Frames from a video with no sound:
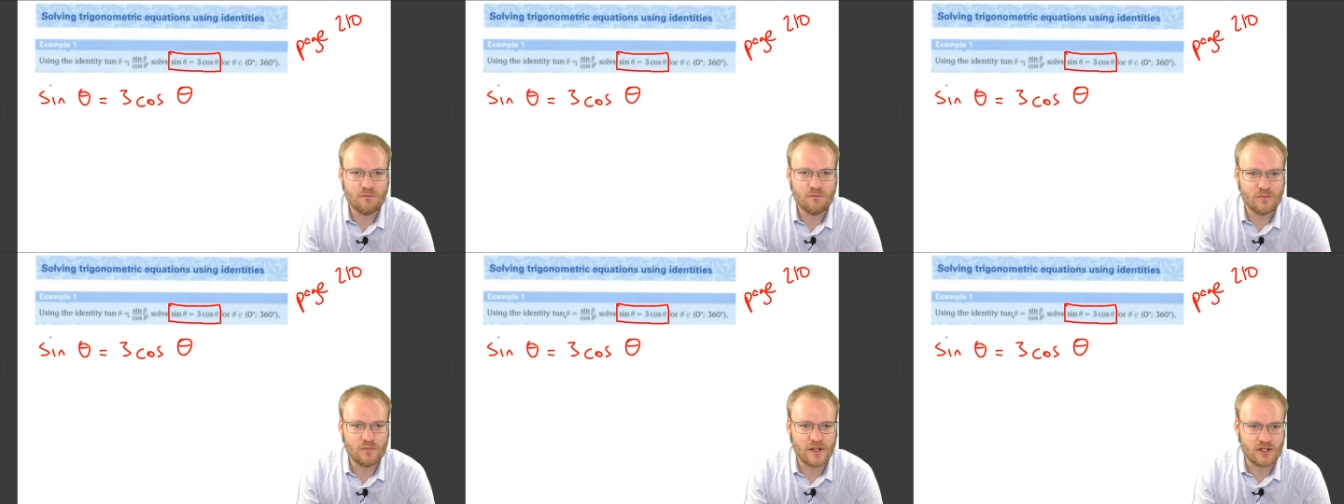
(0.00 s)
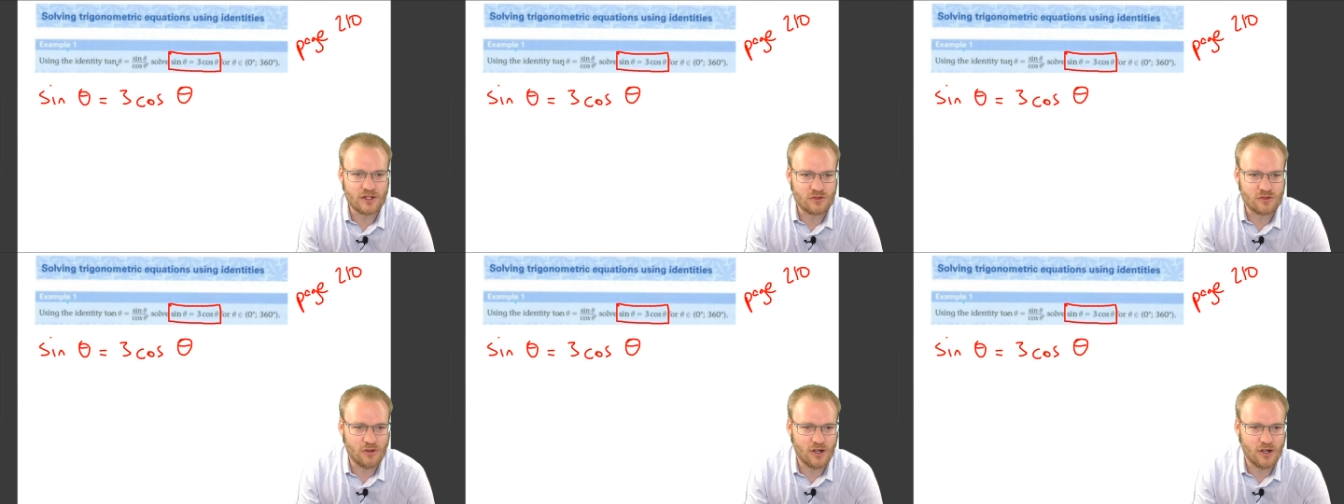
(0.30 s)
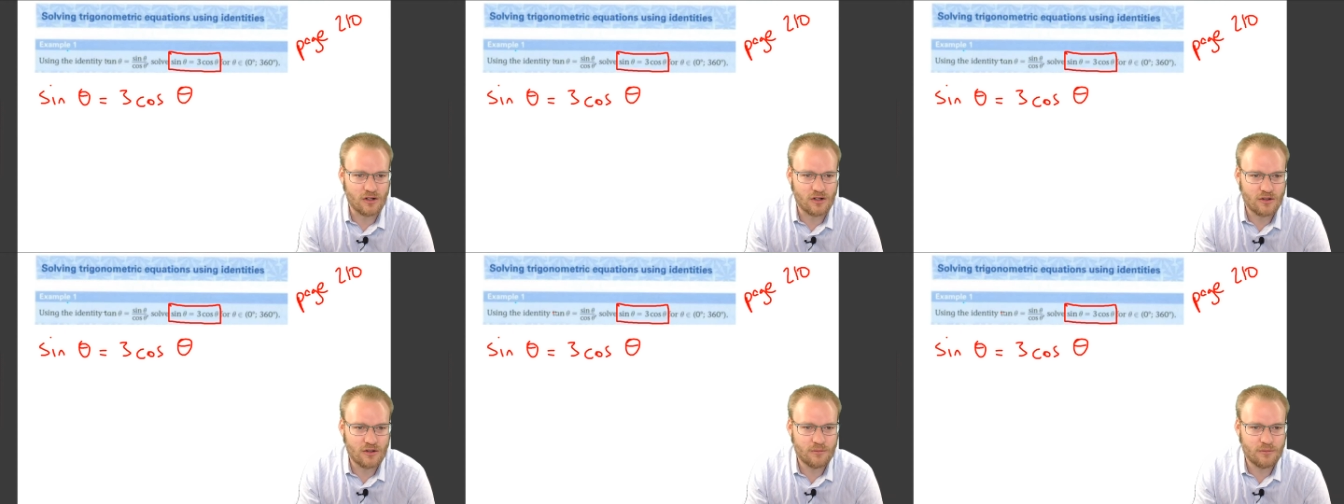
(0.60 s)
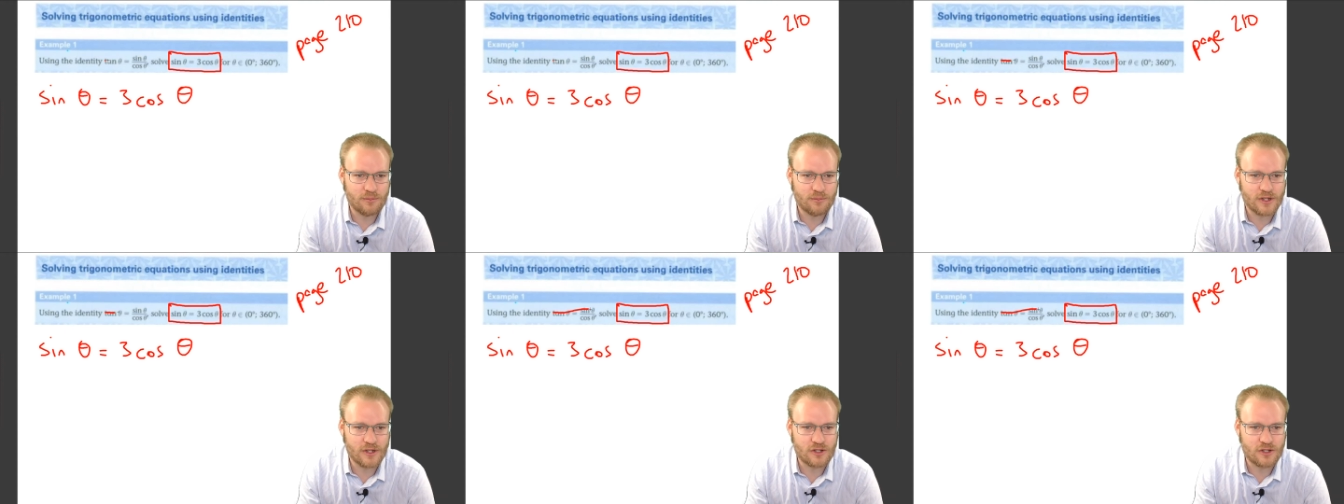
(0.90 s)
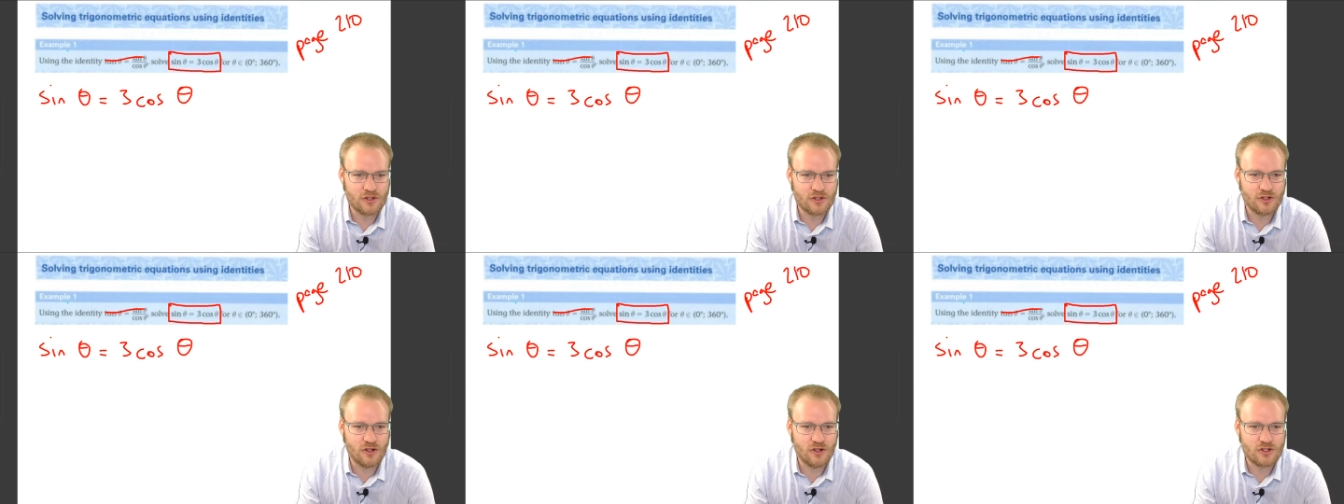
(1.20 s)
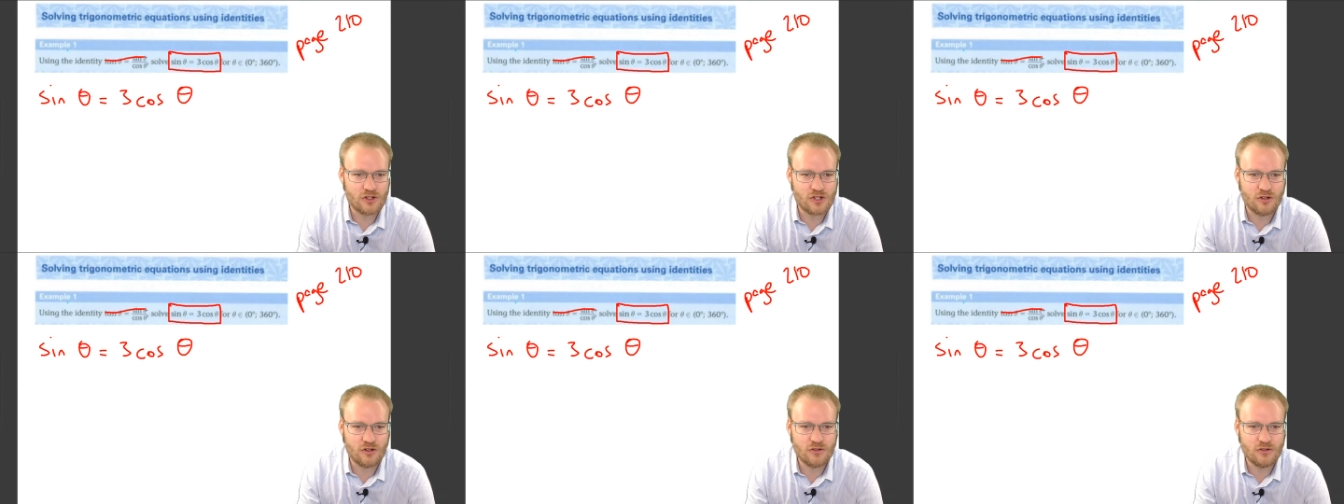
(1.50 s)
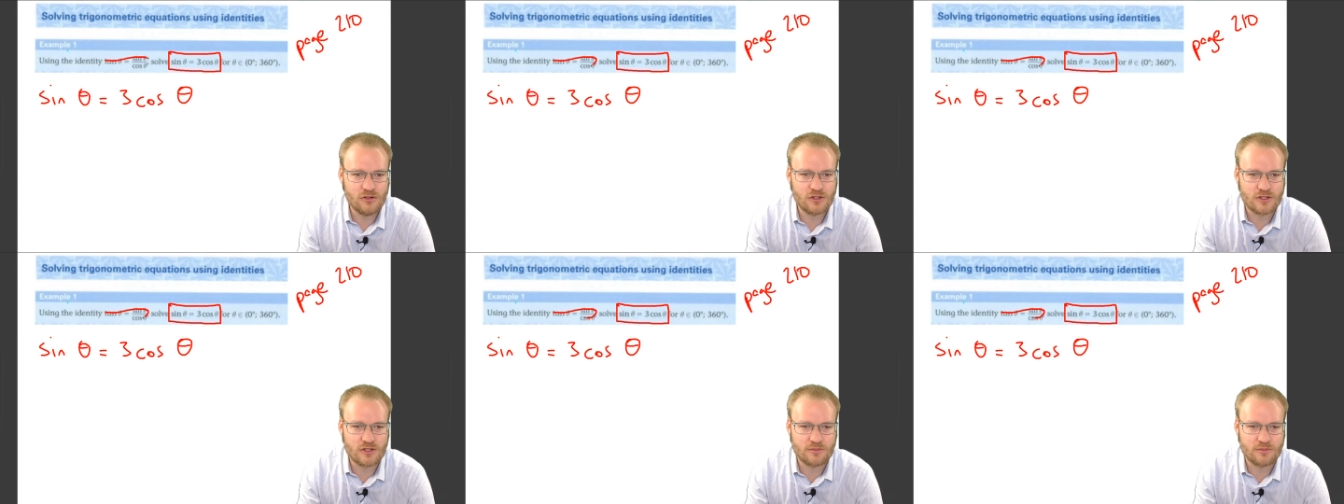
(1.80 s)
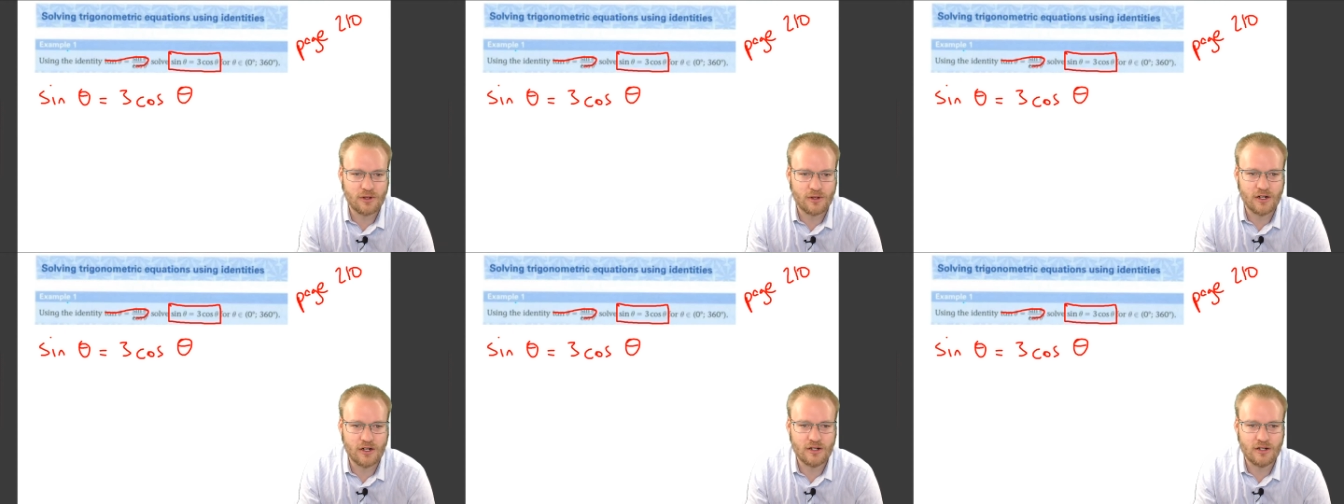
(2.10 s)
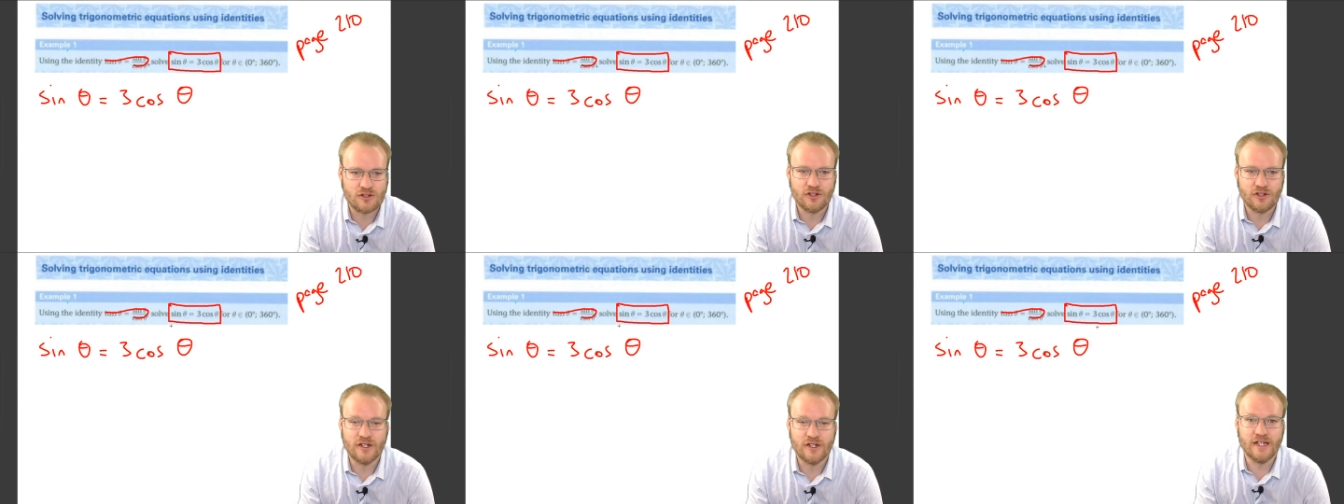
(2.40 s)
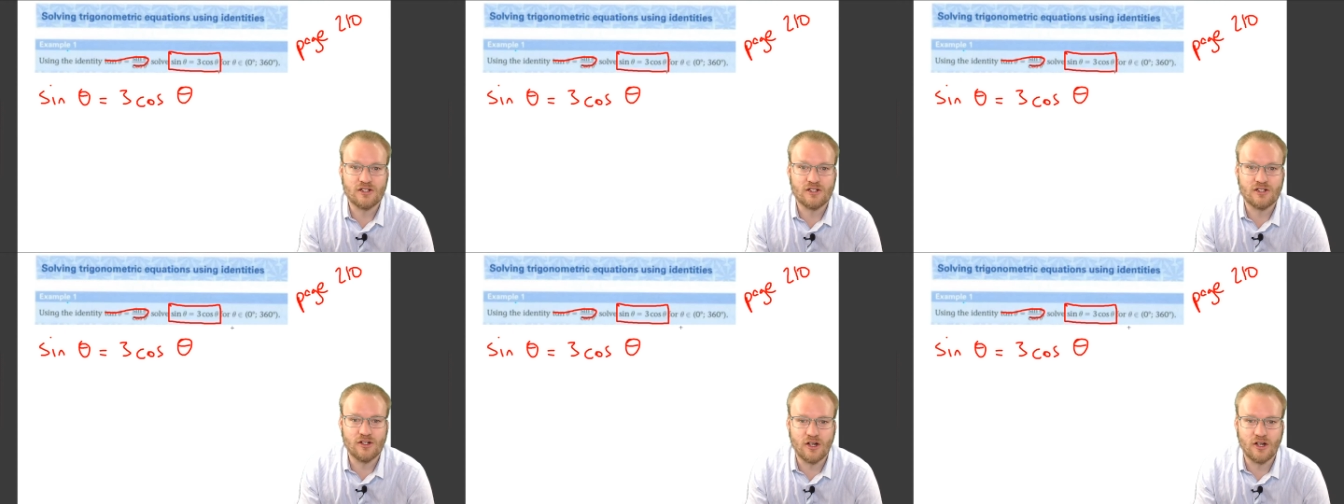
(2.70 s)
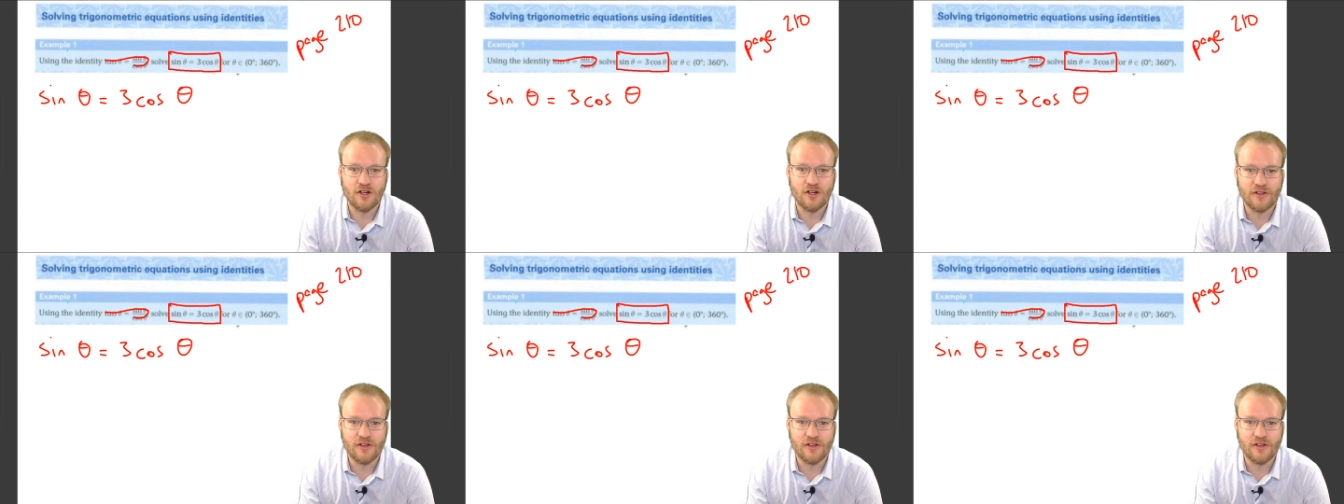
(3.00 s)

that's wrong, but you're not told this part. You need to know